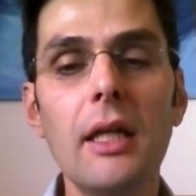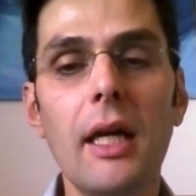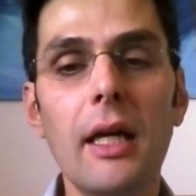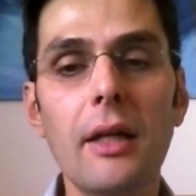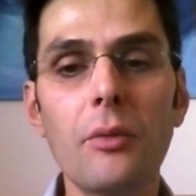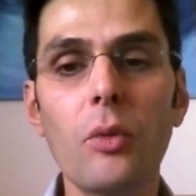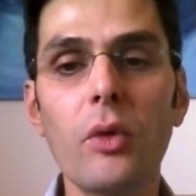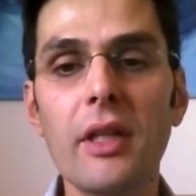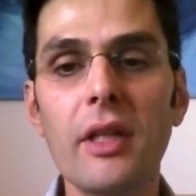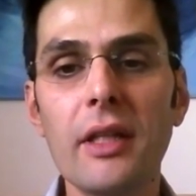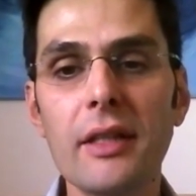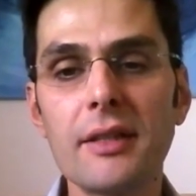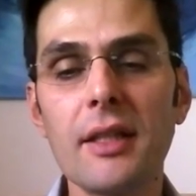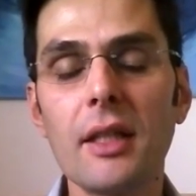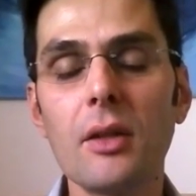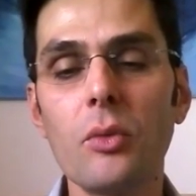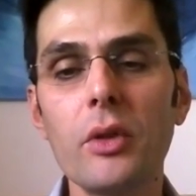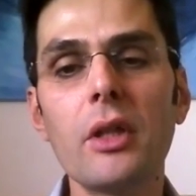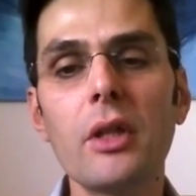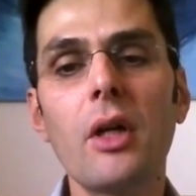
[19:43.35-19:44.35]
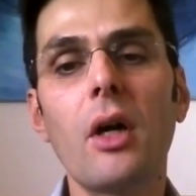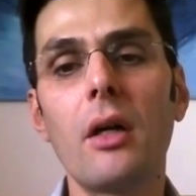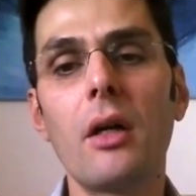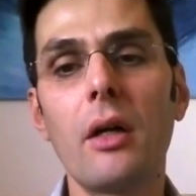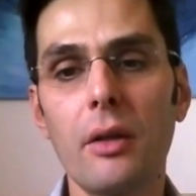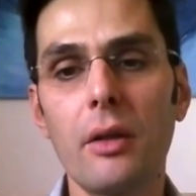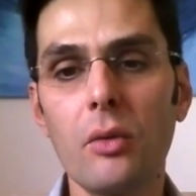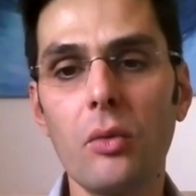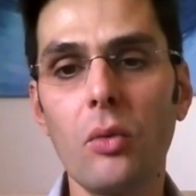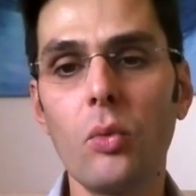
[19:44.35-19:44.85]
And when they say we
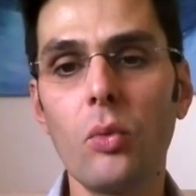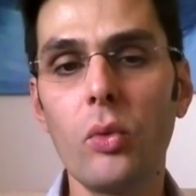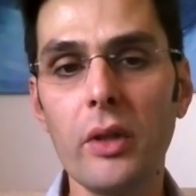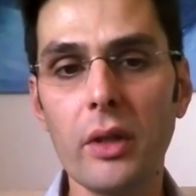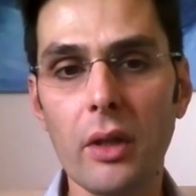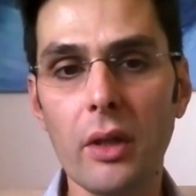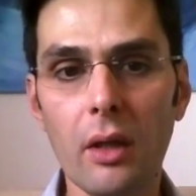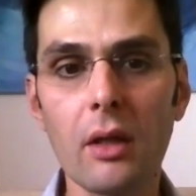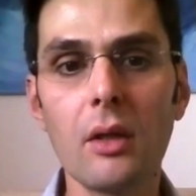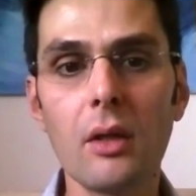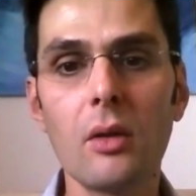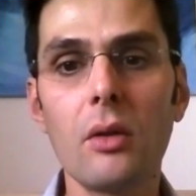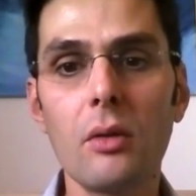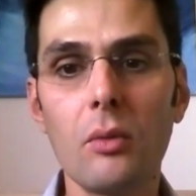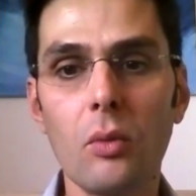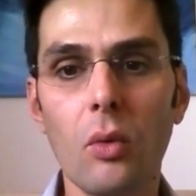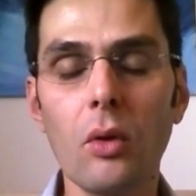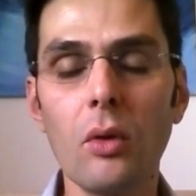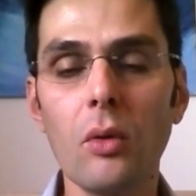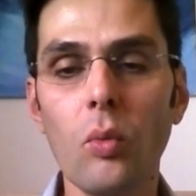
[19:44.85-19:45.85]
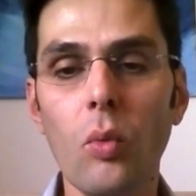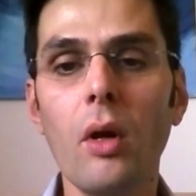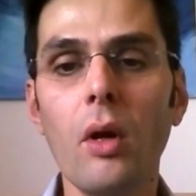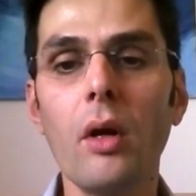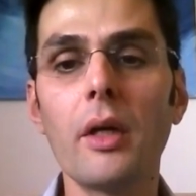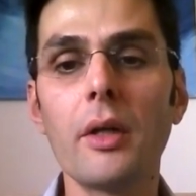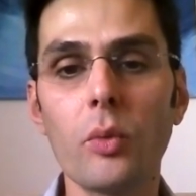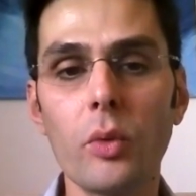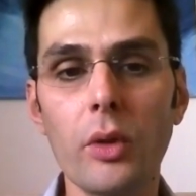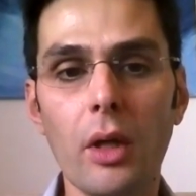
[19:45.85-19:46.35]
are all
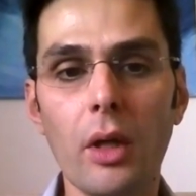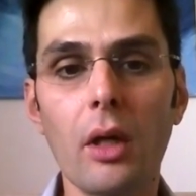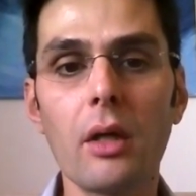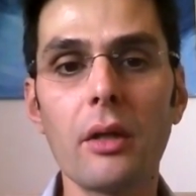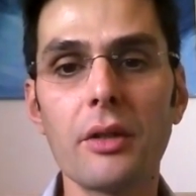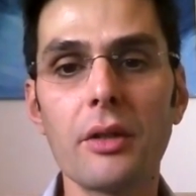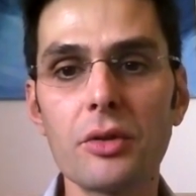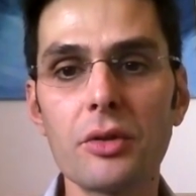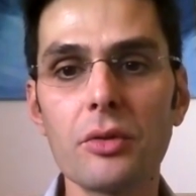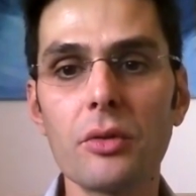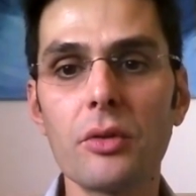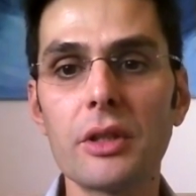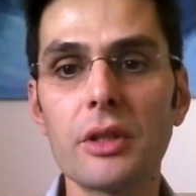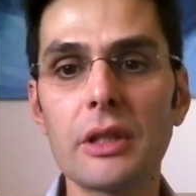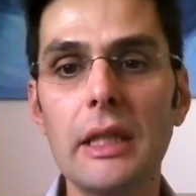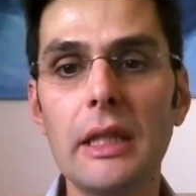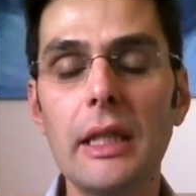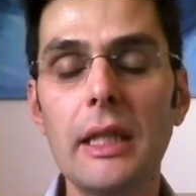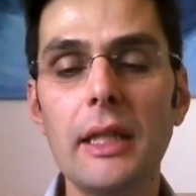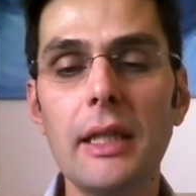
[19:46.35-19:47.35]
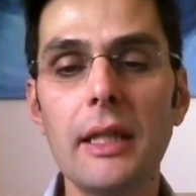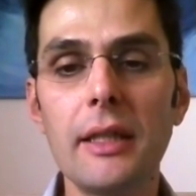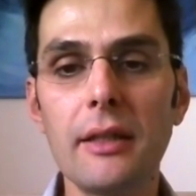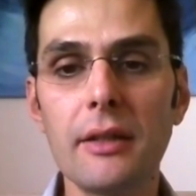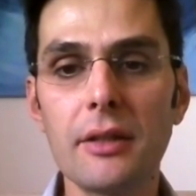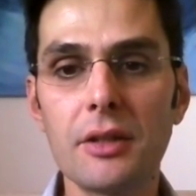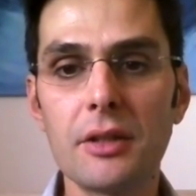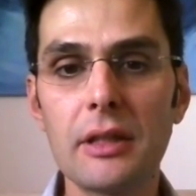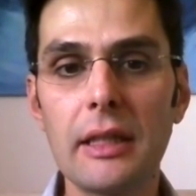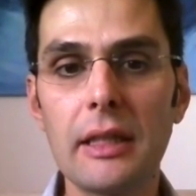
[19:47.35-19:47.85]
one, we are the source, it
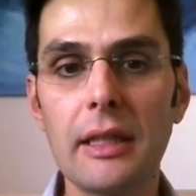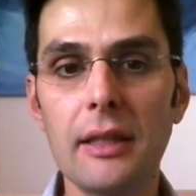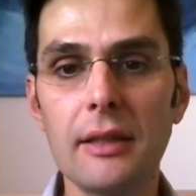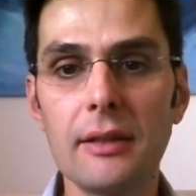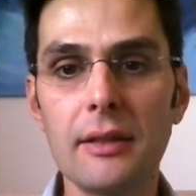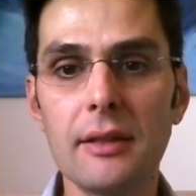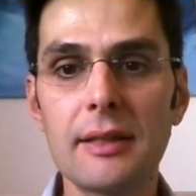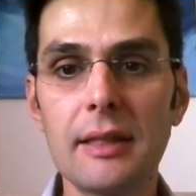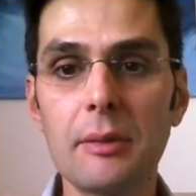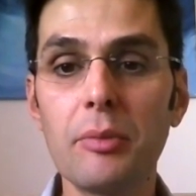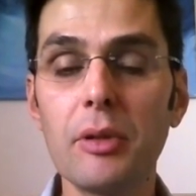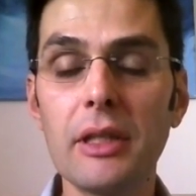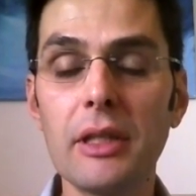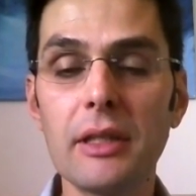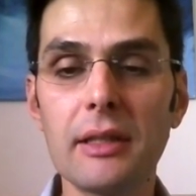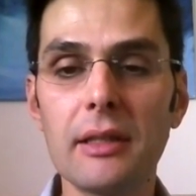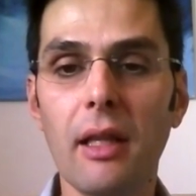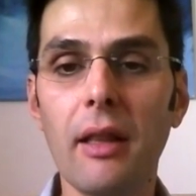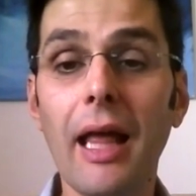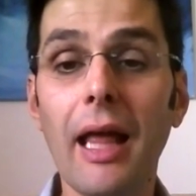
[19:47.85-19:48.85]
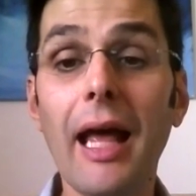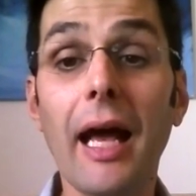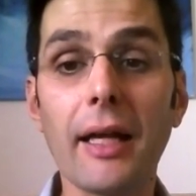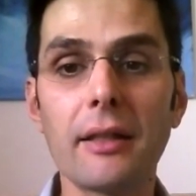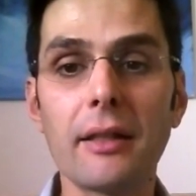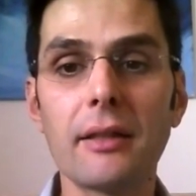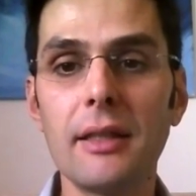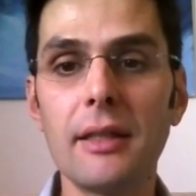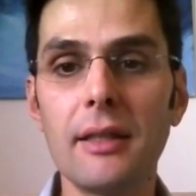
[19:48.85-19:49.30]
is simply that.